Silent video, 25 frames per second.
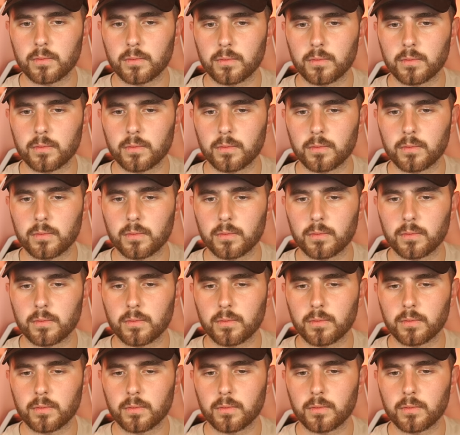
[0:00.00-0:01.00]

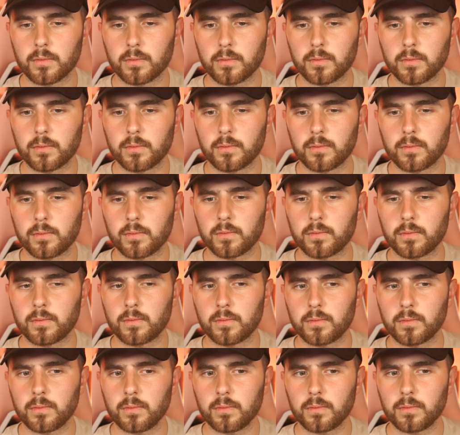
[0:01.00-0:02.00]
This person isn't speaking.